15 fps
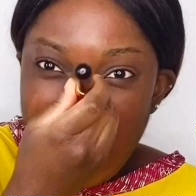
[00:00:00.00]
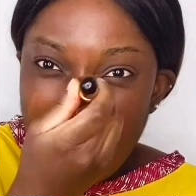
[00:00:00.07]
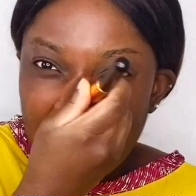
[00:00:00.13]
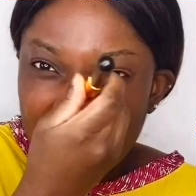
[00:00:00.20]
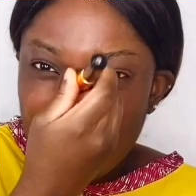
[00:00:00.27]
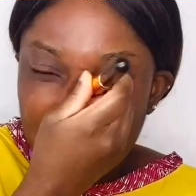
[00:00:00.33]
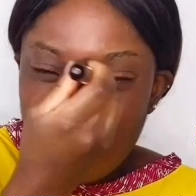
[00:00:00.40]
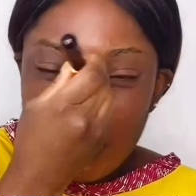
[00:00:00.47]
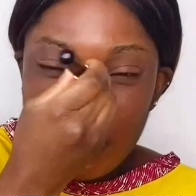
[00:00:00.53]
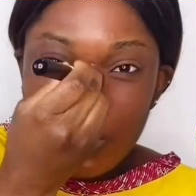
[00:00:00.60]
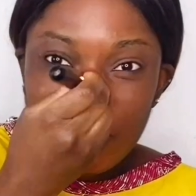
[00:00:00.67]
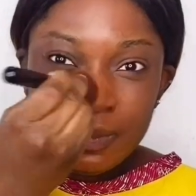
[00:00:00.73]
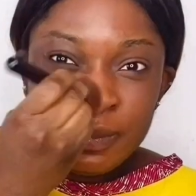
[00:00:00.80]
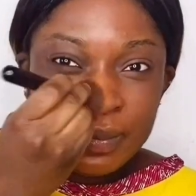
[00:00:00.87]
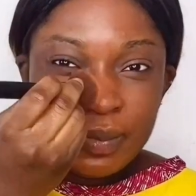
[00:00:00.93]
So.
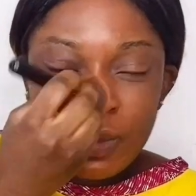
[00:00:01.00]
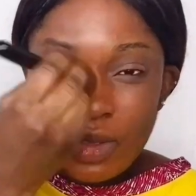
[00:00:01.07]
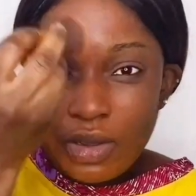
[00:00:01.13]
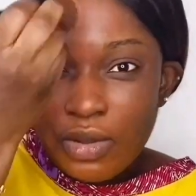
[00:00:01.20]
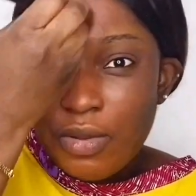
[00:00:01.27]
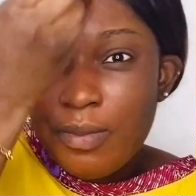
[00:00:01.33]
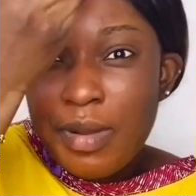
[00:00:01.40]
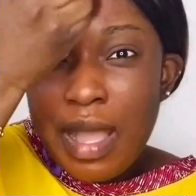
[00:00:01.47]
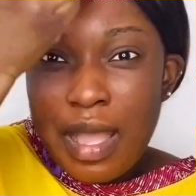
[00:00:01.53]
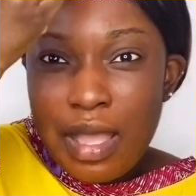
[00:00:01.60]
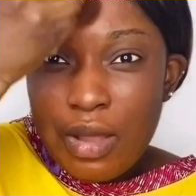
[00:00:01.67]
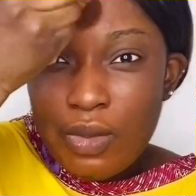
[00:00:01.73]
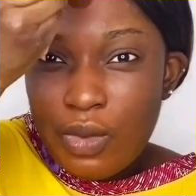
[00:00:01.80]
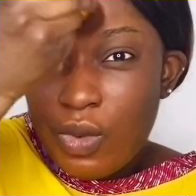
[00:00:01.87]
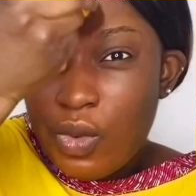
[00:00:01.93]
Or part
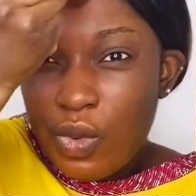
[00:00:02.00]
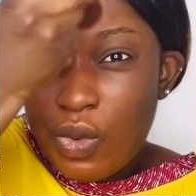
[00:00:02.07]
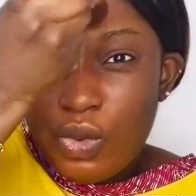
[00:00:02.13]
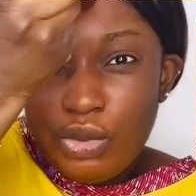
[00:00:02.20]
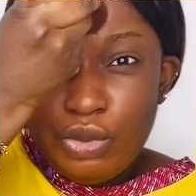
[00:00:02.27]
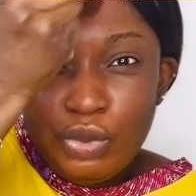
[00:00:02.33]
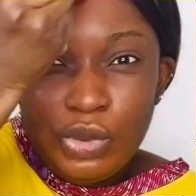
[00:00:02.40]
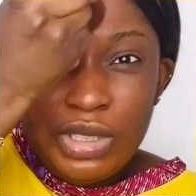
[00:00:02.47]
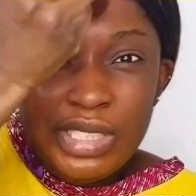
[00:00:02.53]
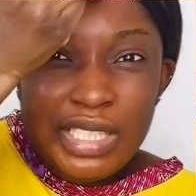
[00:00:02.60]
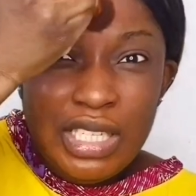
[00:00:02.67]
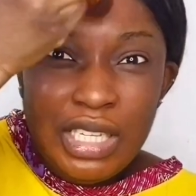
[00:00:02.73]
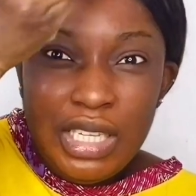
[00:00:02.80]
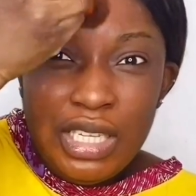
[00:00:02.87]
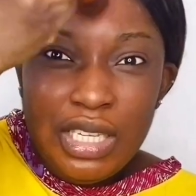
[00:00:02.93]
or
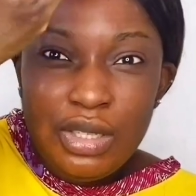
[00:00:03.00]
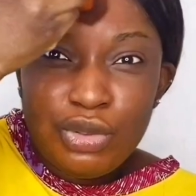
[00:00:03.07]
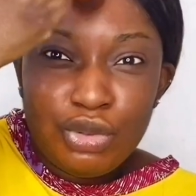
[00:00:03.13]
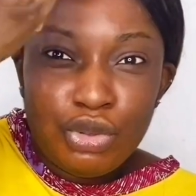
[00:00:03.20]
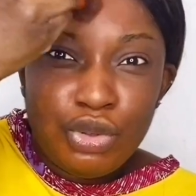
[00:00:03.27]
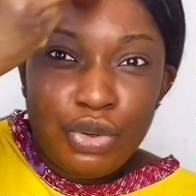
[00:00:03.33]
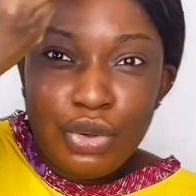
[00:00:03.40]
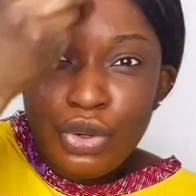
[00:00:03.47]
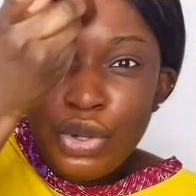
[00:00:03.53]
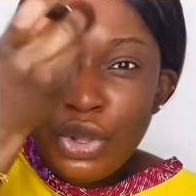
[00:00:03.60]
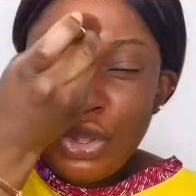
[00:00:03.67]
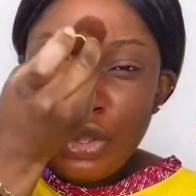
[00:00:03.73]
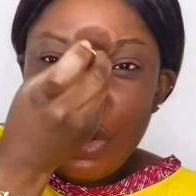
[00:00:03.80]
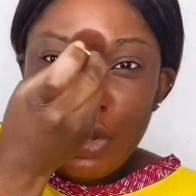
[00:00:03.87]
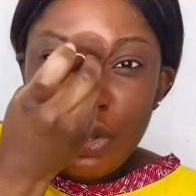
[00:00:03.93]
tea, so
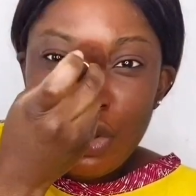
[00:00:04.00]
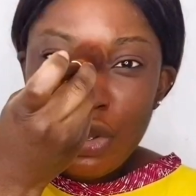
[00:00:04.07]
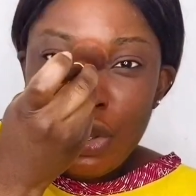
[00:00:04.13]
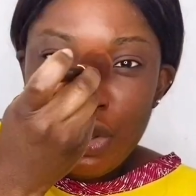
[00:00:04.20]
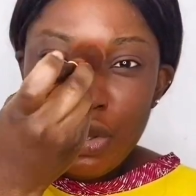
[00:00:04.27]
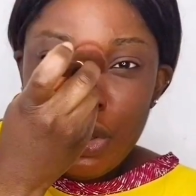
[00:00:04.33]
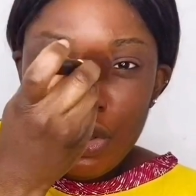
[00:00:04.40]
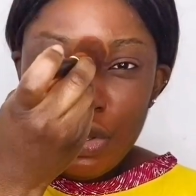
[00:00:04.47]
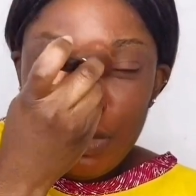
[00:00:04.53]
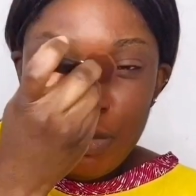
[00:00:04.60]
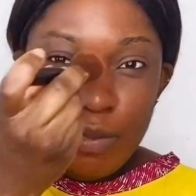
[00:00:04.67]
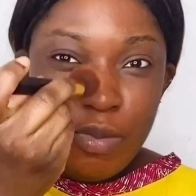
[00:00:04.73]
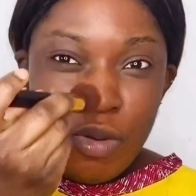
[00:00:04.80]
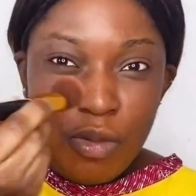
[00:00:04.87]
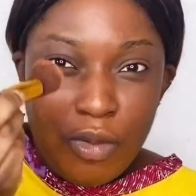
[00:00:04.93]

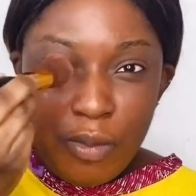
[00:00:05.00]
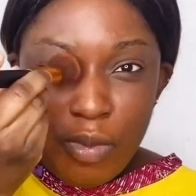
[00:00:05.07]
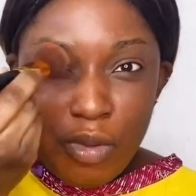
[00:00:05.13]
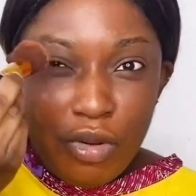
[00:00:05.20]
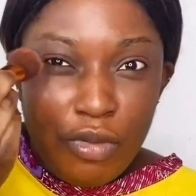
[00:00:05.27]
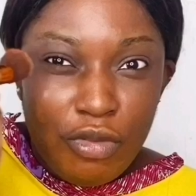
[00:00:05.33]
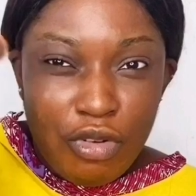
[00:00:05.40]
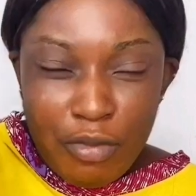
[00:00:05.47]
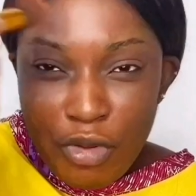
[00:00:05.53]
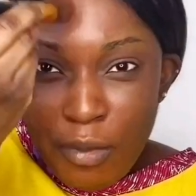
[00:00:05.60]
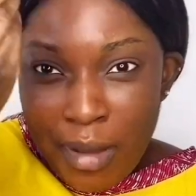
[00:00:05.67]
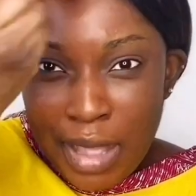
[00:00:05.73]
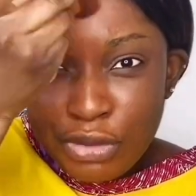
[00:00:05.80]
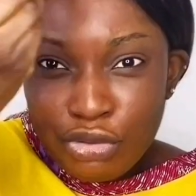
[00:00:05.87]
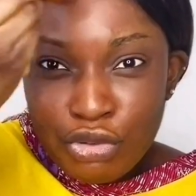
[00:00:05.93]
pump or
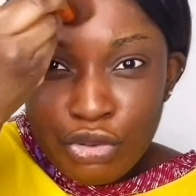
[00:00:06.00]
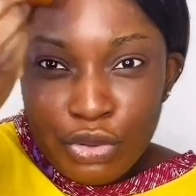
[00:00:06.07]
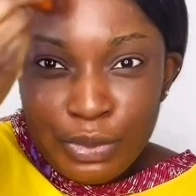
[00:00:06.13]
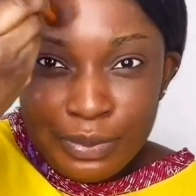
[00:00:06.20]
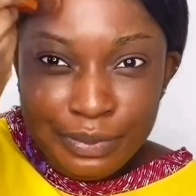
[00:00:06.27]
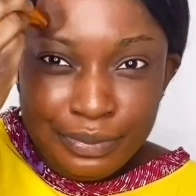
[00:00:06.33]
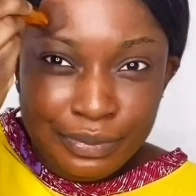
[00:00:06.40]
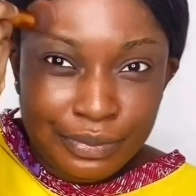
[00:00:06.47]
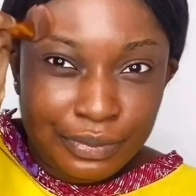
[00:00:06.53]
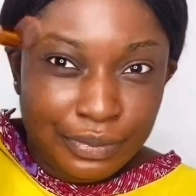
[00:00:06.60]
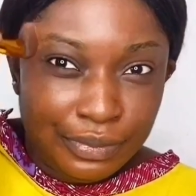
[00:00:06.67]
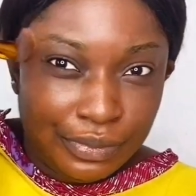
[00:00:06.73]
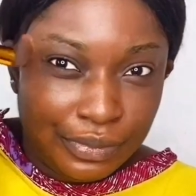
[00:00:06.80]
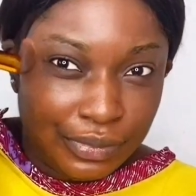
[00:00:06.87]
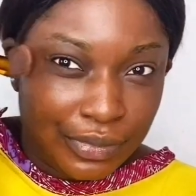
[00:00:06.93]
mama, so
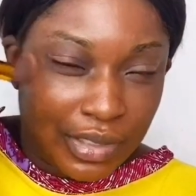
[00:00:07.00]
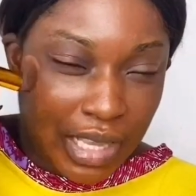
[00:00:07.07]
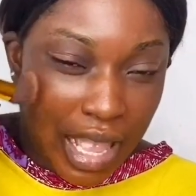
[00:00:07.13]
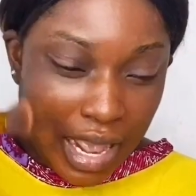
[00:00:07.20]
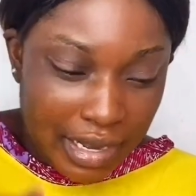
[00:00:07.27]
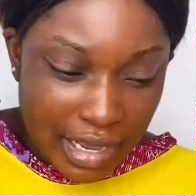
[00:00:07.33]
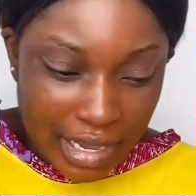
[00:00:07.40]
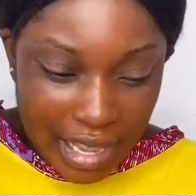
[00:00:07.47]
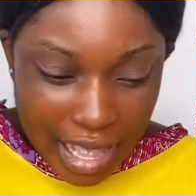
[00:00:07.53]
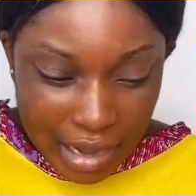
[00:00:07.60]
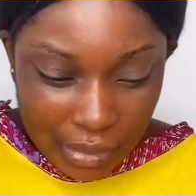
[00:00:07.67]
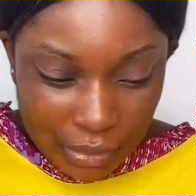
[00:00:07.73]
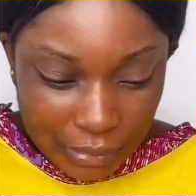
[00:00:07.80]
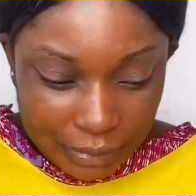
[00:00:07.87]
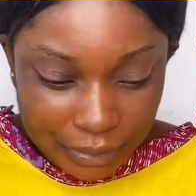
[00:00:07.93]
sign a
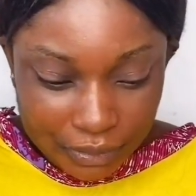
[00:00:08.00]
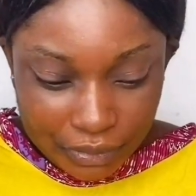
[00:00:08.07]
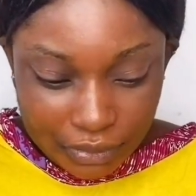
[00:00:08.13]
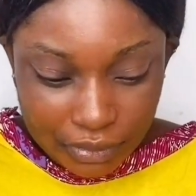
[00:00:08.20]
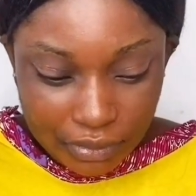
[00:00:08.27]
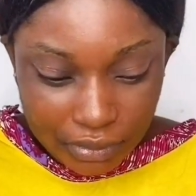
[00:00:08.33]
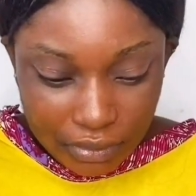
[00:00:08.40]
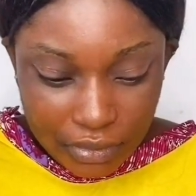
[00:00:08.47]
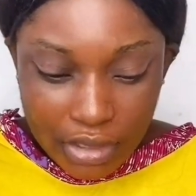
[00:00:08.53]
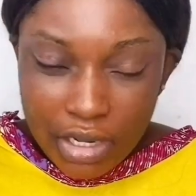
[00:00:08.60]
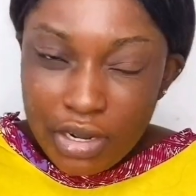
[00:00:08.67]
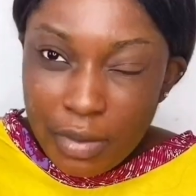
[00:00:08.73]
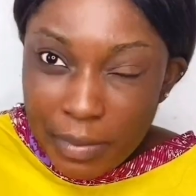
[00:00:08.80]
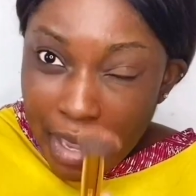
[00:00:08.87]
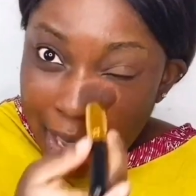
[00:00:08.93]
canoe. The
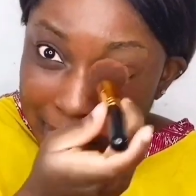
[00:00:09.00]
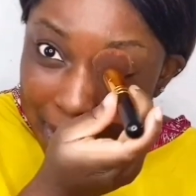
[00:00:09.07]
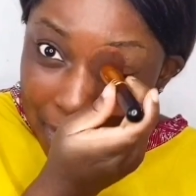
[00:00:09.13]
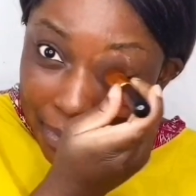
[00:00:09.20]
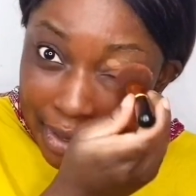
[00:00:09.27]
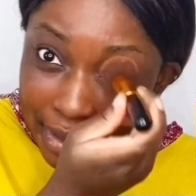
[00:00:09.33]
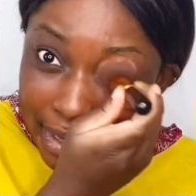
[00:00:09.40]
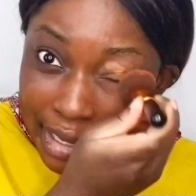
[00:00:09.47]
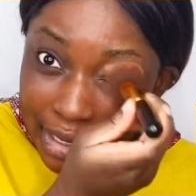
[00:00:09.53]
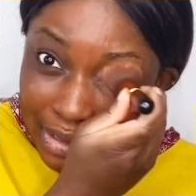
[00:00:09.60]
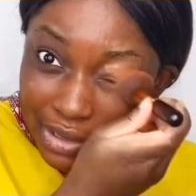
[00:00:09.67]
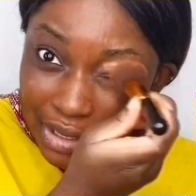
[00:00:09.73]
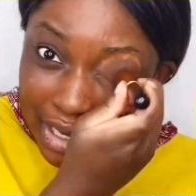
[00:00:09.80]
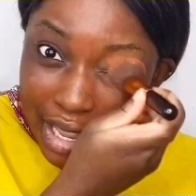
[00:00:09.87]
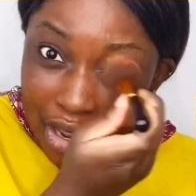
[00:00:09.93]
BIA when ye
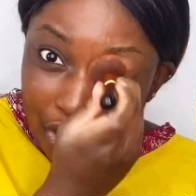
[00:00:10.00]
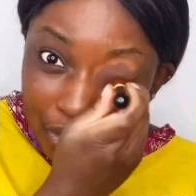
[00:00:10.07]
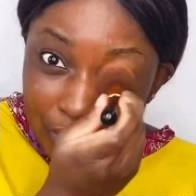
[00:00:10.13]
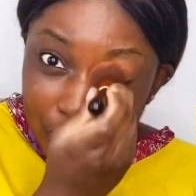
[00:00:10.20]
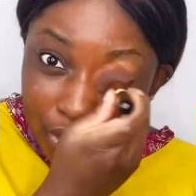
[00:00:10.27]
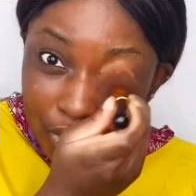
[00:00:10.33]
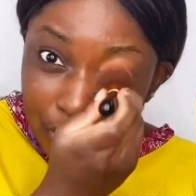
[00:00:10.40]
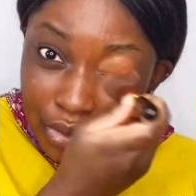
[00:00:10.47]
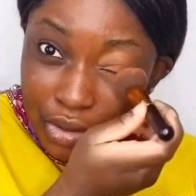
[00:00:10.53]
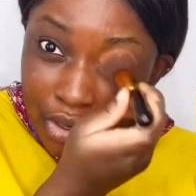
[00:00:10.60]
chi han no more,